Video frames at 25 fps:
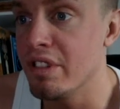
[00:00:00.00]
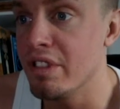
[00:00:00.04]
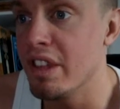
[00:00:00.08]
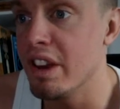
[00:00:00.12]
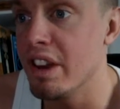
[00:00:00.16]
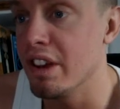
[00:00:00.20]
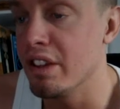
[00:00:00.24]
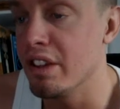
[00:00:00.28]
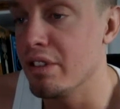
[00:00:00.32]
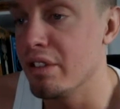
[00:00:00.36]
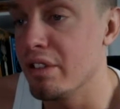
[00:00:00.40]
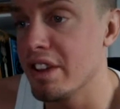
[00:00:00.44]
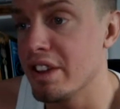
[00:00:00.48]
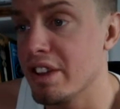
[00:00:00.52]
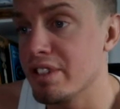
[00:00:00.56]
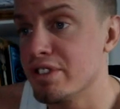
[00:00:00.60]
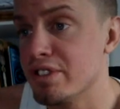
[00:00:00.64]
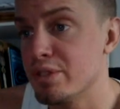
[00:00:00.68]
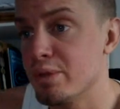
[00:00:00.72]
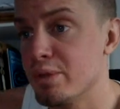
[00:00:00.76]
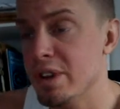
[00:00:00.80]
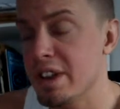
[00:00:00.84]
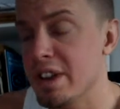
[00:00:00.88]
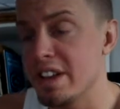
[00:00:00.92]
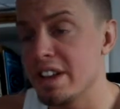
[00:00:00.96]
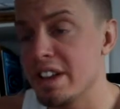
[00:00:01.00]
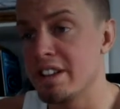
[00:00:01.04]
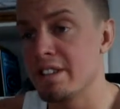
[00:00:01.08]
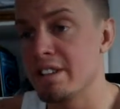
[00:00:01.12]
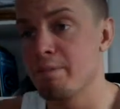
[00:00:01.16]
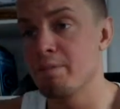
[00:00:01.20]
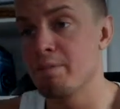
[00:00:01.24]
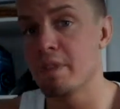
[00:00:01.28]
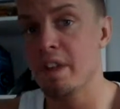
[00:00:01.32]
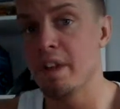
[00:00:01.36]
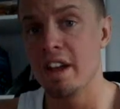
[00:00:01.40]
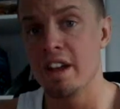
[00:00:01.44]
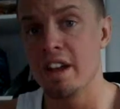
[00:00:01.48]
than Undertaker's streak.
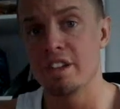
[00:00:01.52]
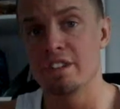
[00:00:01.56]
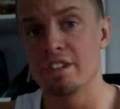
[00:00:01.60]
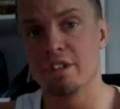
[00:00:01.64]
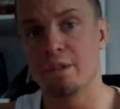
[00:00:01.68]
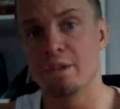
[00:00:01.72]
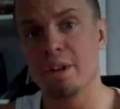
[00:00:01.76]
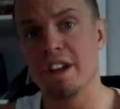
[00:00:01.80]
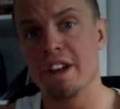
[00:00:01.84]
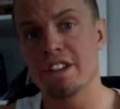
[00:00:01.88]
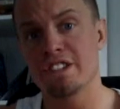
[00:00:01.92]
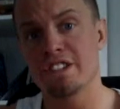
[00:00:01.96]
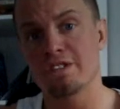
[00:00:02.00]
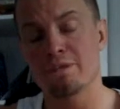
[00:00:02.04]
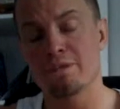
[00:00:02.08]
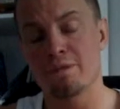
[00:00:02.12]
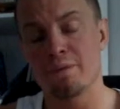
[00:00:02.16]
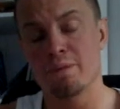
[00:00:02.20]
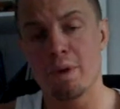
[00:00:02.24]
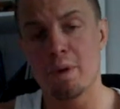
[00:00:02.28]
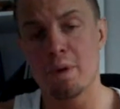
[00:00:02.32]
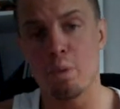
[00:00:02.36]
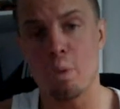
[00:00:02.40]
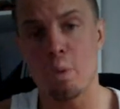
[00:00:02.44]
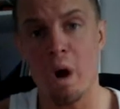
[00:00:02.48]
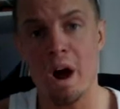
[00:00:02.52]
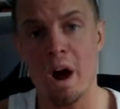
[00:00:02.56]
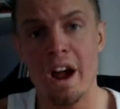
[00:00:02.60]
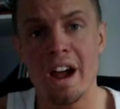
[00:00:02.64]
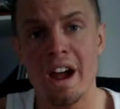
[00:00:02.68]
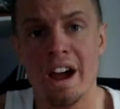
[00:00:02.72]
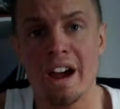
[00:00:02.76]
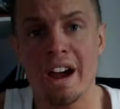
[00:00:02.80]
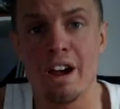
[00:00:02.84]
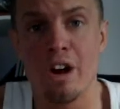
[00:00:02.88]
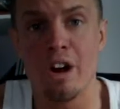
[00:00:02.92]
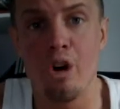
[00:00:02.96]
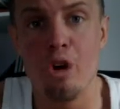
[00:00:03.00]
So he asks me why
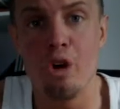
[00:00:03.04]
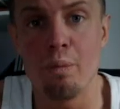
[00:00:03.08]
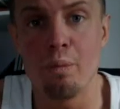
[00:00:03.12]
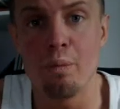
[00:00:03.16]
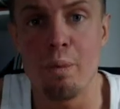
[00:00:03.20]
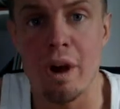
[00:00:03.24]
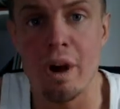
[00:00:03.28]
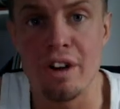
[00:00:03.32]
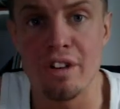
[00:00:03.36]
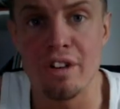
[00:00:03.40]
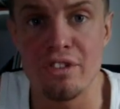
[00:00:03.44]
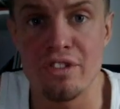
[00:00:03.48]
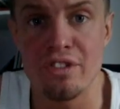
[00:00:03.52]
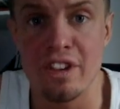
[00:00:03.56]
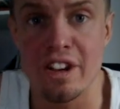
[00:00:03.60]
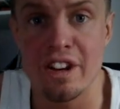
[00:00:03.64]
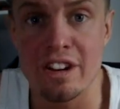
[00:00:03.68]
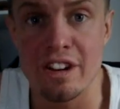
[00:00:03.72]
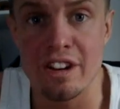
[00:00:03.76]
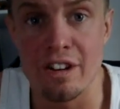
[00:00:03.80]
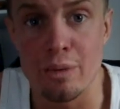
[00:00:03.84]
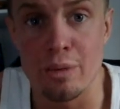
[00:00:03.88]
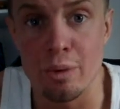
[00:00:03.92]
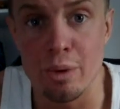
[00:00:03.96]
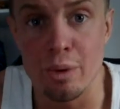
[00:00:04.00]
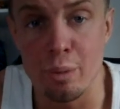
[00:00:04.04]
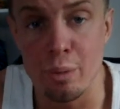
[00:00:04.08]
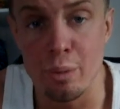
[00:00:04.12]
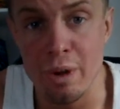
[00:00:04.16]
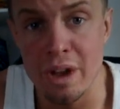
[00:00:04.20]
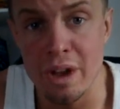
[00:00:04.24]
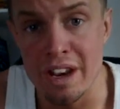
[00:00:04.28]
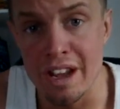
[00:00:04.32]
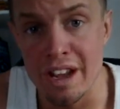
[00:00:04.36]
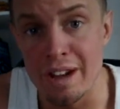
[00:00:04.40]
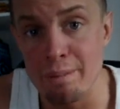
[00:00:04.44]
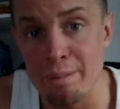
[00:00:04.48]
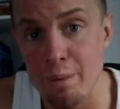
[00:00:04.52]
I hope Undertaker will
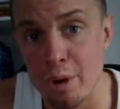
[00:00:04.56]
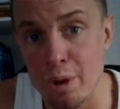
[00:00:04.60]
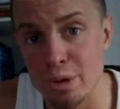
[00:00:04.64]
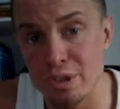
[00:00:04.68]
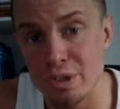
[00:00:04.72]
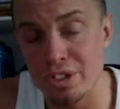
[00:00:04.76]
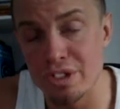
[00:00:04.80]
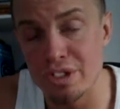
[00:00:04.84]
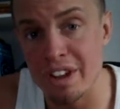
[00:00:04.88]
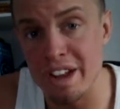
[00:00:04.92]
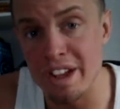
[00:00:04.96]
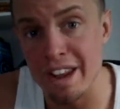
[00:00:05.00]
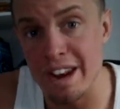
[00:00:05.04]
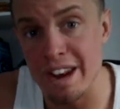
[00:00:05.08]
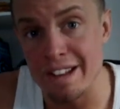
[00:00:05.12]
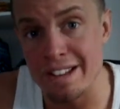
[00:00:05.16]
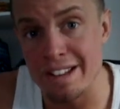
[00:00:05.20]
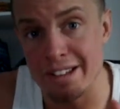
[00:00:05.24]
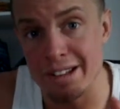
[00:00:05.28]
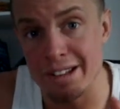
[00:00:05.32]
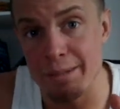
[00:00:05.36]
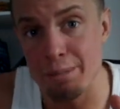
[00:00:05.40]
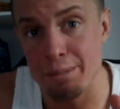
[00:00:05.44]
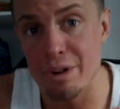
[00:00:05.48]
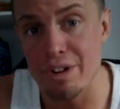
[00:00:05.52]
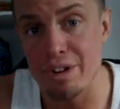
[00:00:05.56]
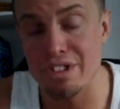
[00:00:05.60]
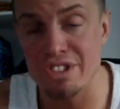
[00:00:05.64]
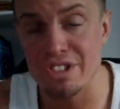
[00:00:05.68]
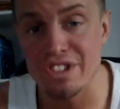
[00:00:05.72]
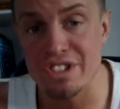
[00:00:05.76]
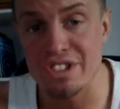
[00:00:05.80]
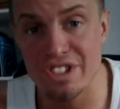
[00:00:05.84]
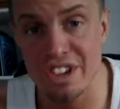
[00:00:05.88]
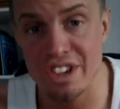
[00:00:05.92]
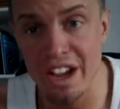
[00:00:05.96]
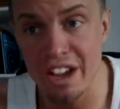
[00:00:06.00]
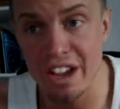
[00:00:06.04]
win. I posted that in a
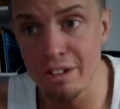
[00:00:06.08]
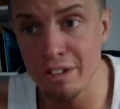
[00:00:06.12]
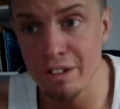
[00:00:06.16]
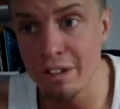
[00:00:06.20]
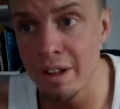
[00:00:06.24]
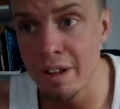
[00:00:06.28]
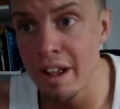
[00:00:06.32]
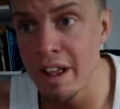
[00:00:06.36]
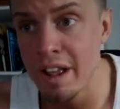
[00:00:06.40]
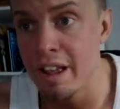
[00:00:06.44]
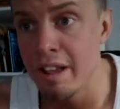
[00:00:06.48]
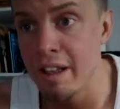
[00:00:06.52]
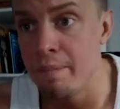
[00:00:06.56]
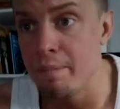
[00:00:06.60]
person's channel.